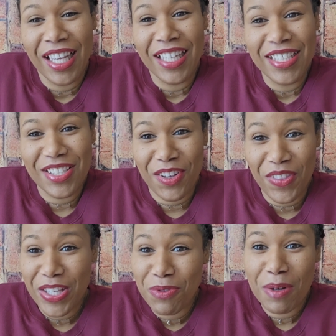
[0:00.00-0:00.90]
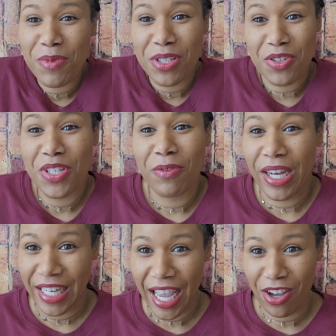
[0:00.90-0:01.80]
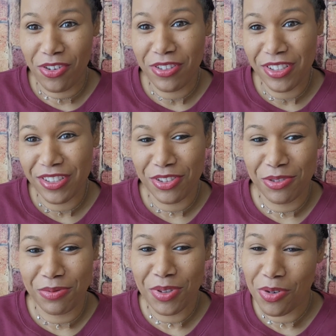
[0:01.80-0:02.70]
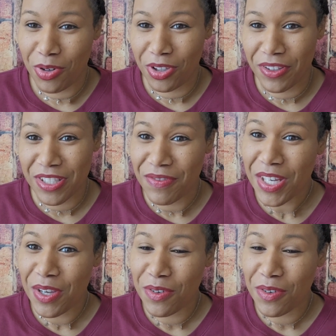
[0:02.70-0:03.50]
So that's what I'm using right now to record this video.